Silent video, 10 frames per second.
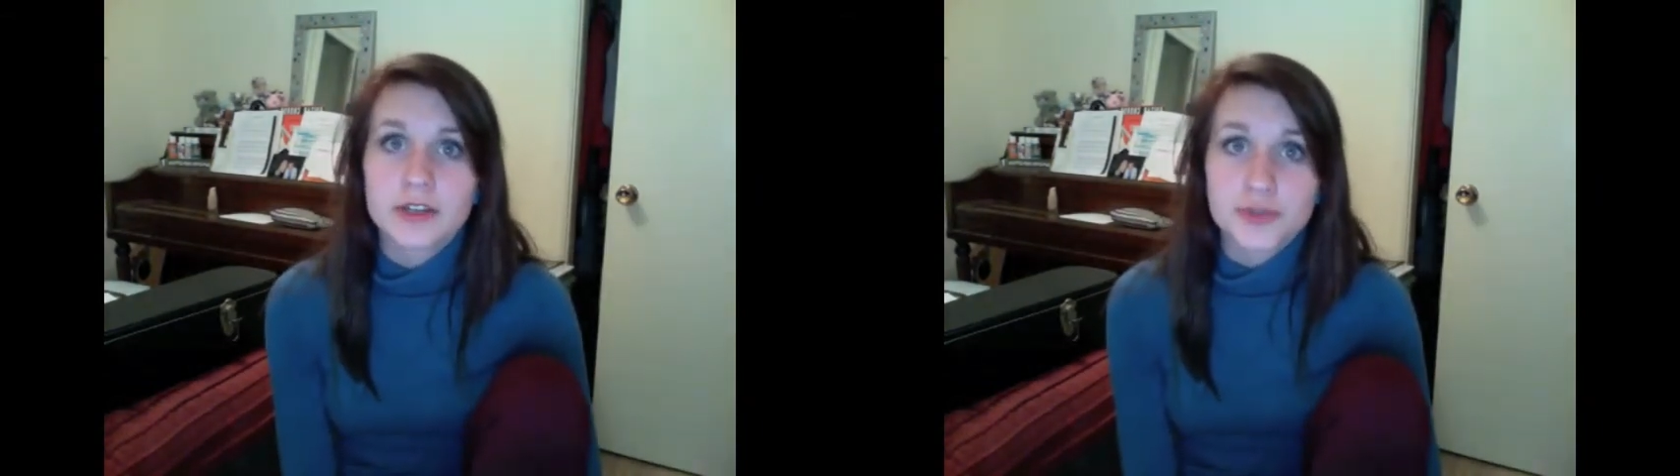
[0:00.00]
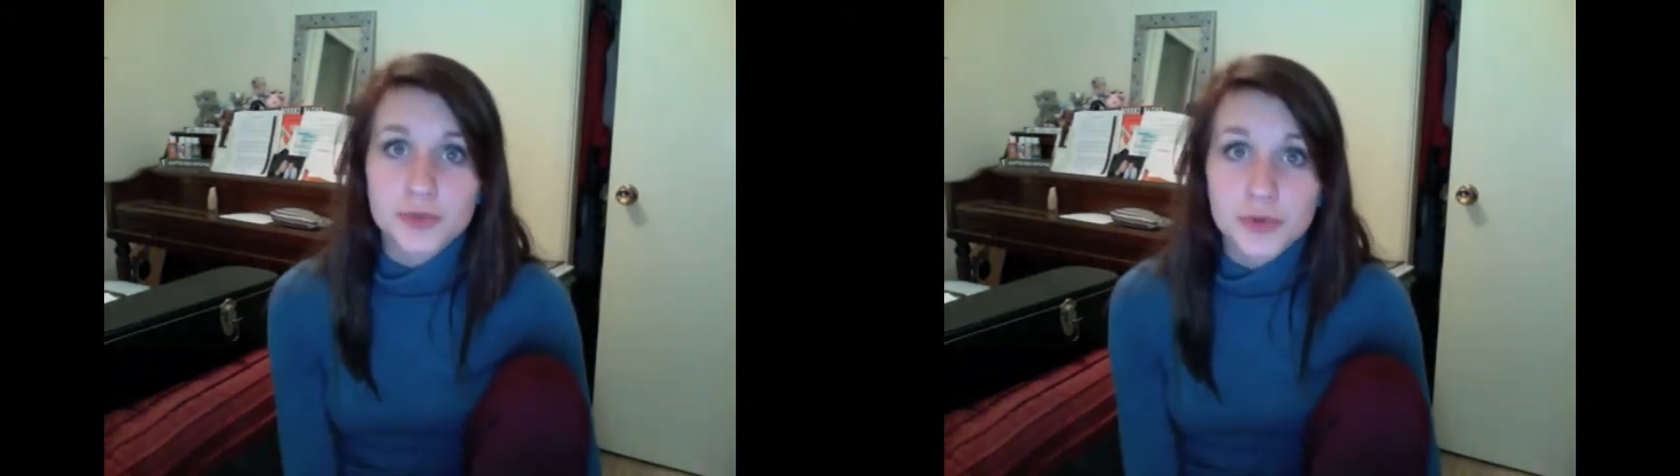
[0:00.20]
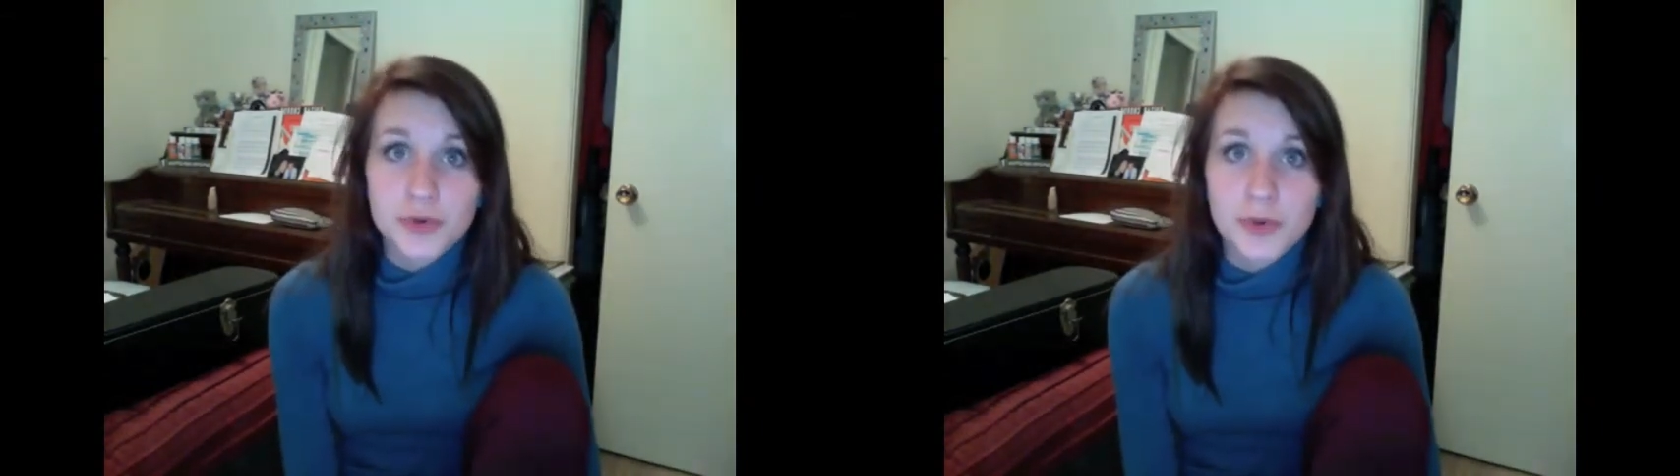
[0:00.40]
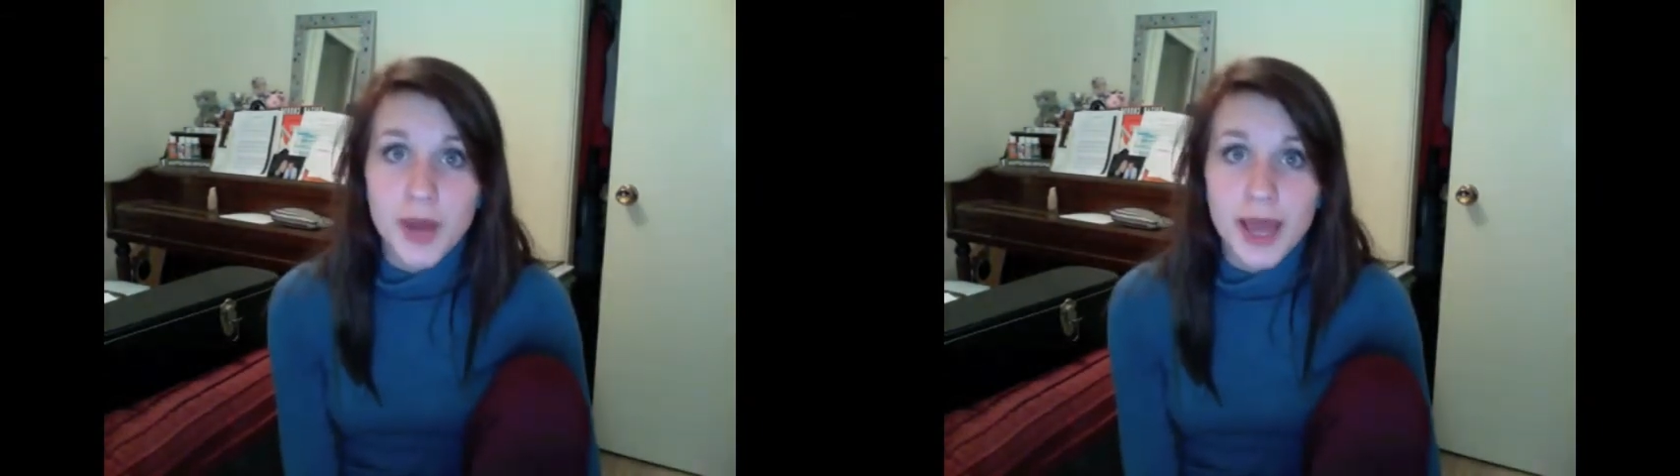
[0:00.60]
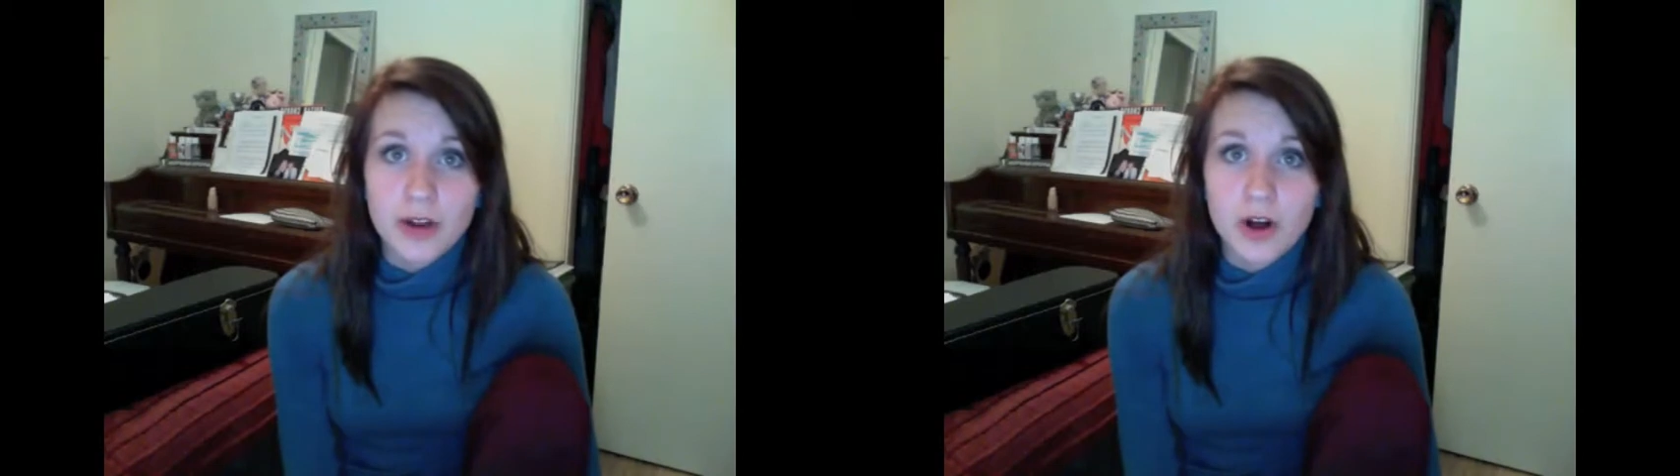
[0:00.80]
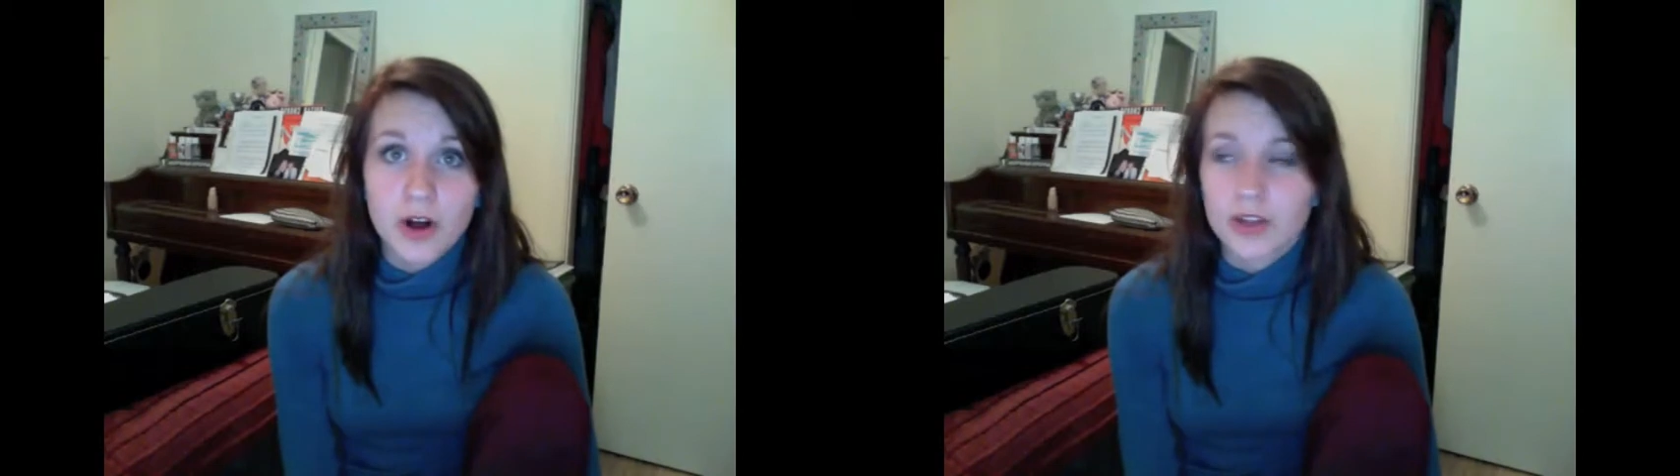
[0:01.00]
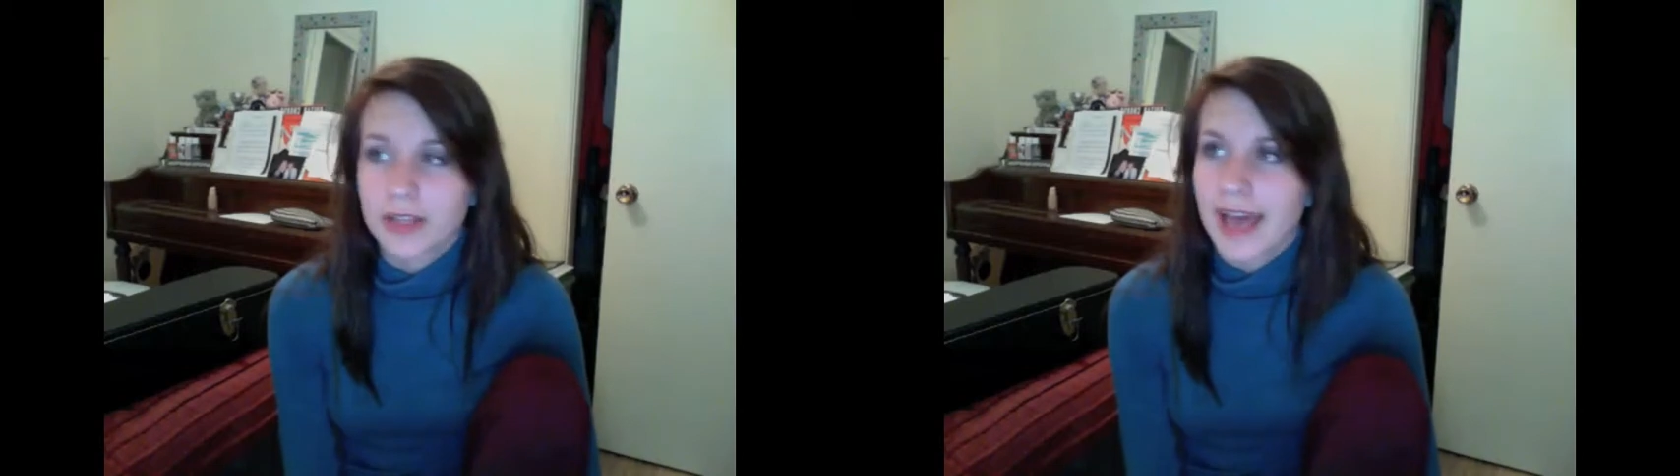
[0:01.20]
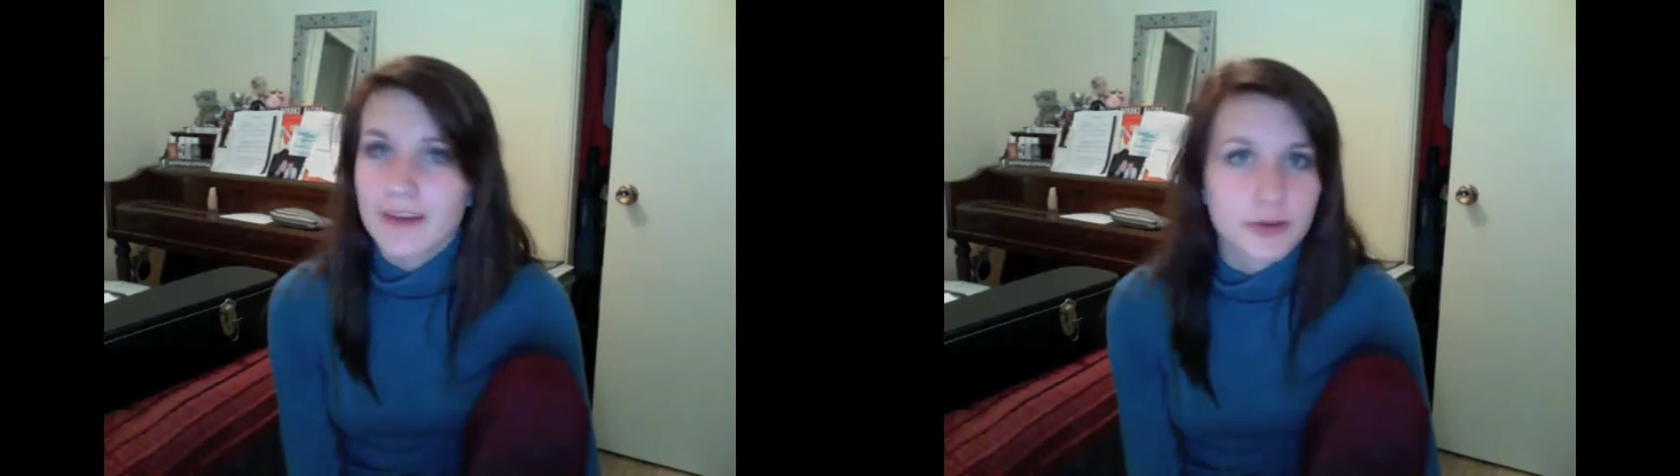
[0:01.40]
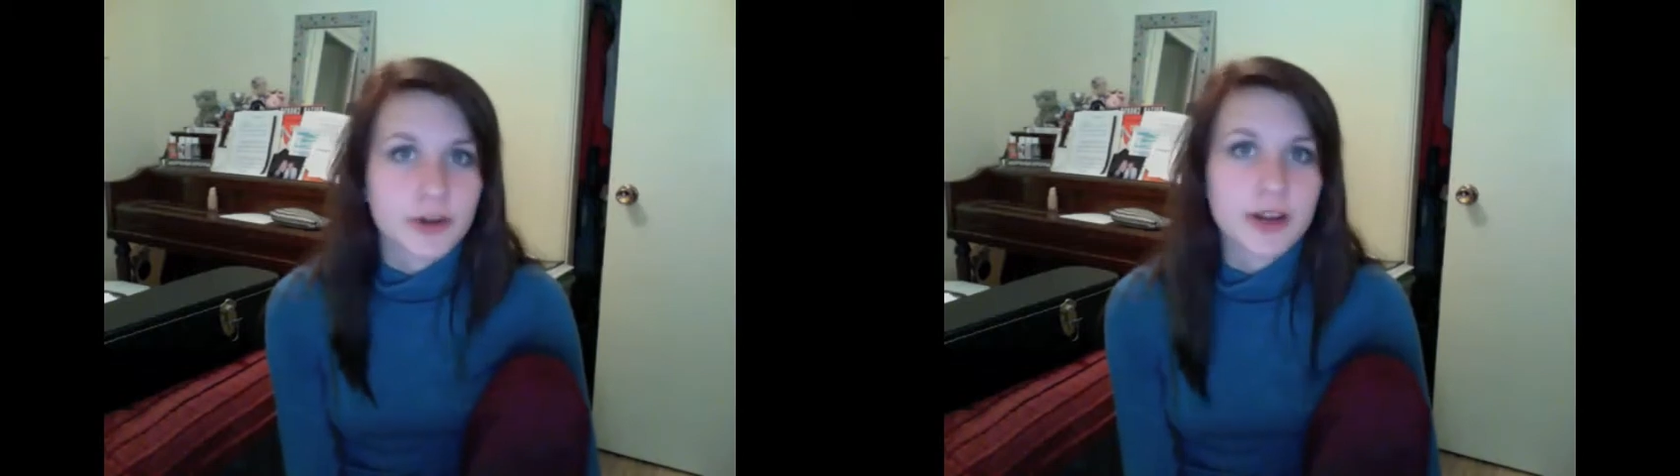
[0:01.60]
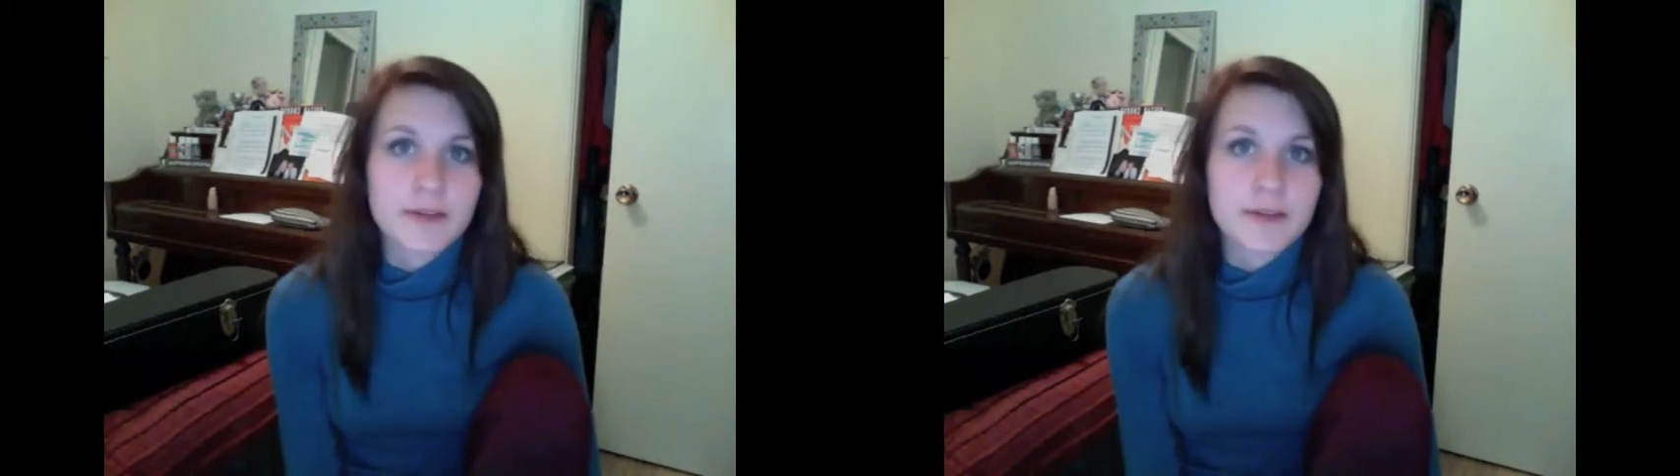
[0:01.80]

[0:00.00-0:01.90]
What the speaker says: true at all, ever.